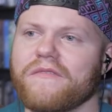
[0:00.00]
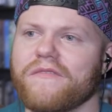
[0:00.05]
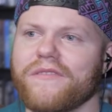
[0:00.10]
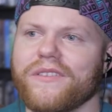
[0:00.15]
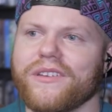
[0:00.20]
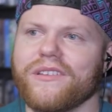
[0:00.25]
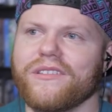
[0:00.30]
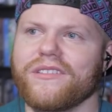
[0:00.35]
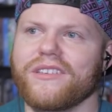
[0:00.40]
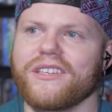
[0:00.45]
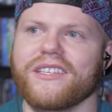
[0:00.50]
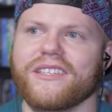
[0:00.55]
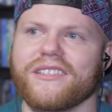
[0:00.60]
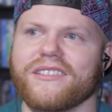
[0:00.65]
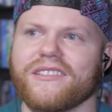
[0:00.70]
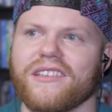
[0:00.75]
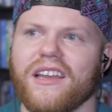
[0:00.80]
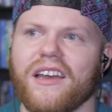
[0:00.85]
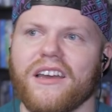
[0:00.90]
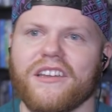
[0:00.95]
feel
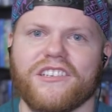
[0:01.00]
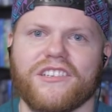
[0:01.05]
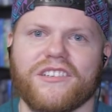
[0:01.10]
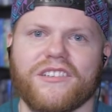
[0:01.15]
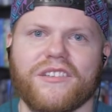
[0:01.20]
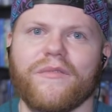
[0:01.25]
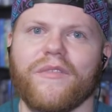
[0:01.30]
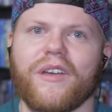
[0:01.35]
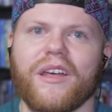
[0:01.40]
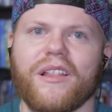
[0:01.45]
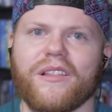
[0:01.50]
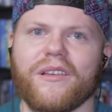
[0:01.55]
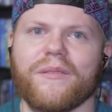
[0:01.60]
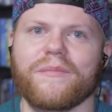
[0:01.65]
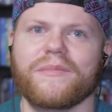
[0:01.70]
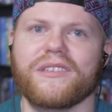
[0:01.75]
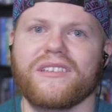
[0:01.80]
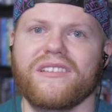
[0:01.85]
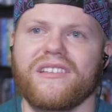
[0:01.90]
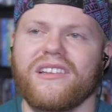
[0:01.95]
is
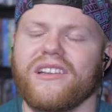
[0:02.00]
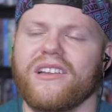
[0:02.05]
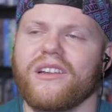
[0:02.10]
underdeveloped